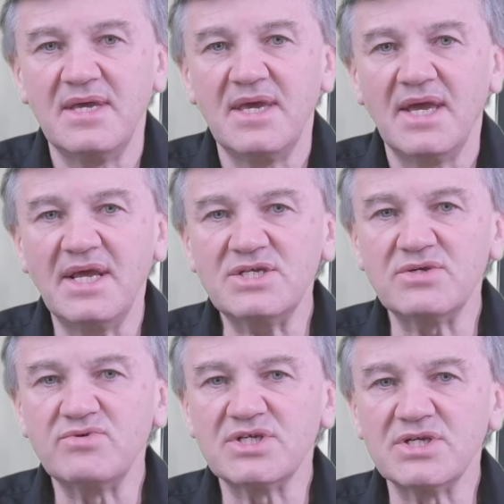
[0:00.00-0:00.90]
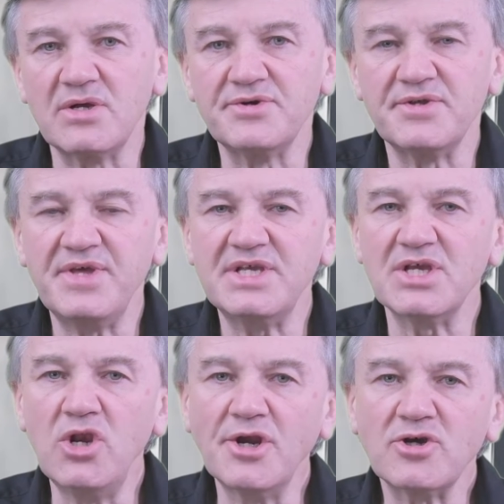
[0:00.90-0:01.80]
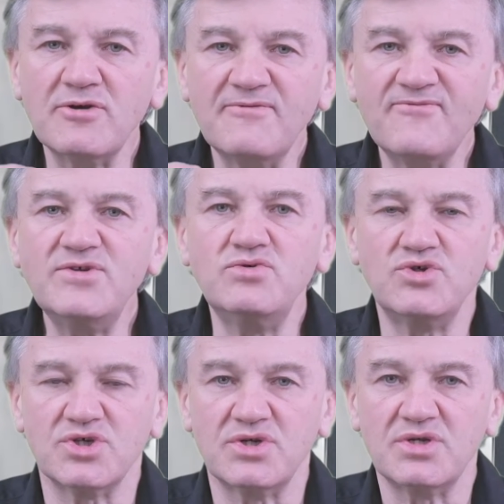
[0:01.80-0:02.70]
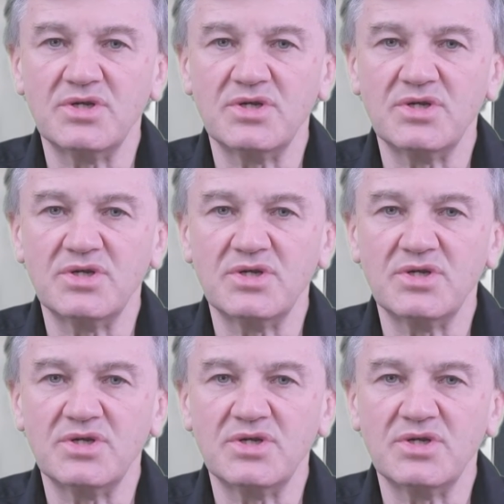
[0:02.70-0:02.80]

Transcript: And as a result, there's a lot of confusion.